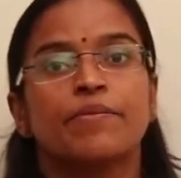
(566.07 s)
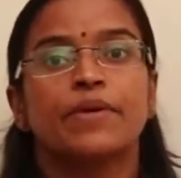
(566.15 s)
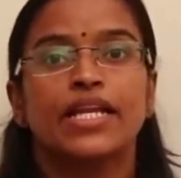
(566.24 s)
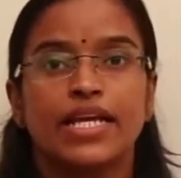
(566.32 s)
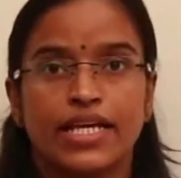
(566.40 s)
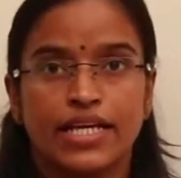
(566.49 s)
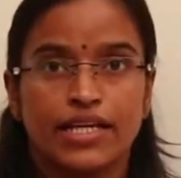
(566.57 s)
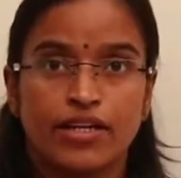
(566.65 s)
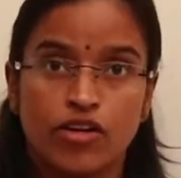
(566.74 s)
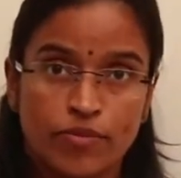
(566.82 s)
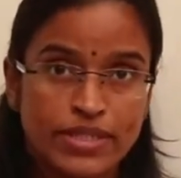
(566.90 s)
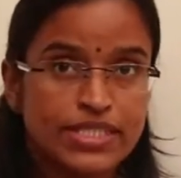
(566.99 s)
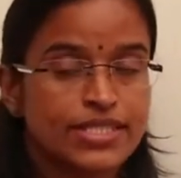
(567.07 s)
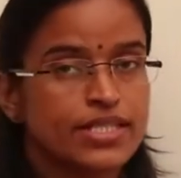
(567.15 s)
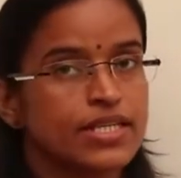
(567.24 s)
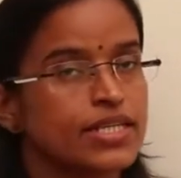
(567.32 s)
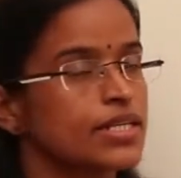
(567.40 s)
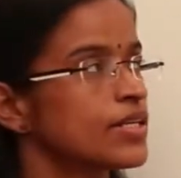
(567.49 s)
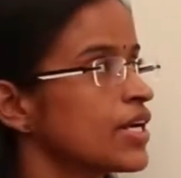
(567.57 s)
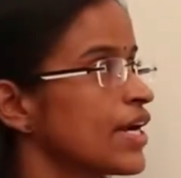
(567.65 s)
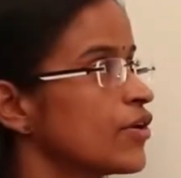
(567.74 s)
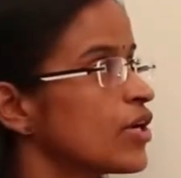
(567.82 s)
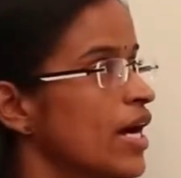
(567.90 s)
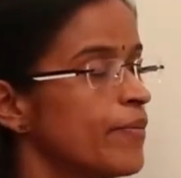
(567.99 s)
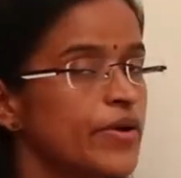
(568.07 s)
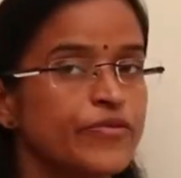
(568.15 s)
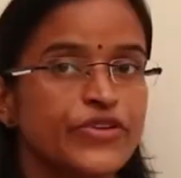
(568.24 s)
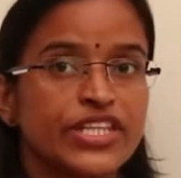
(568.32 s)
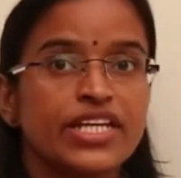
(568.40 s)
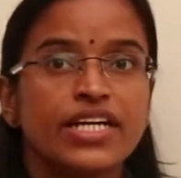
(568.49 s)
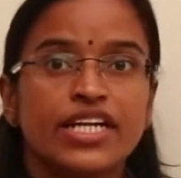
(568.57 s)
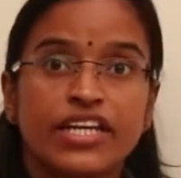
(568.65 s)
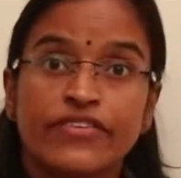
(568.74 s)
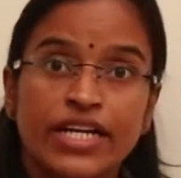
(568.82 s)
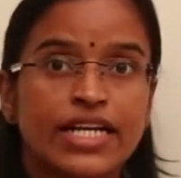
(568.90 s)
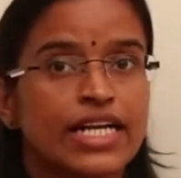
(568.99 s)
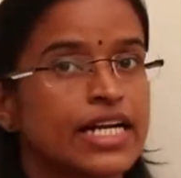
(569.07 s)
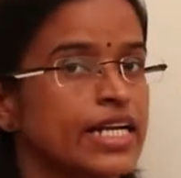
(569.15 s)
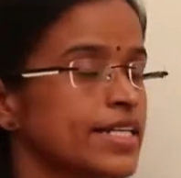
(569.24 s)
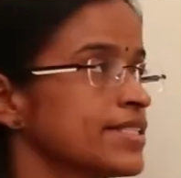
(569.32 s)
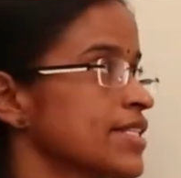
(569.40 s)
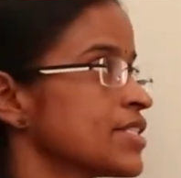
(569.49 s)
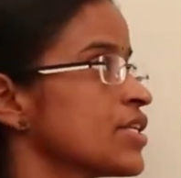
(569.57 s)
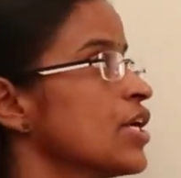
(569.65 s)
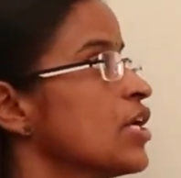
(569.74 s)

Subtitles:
many economists try to come up with different indexes.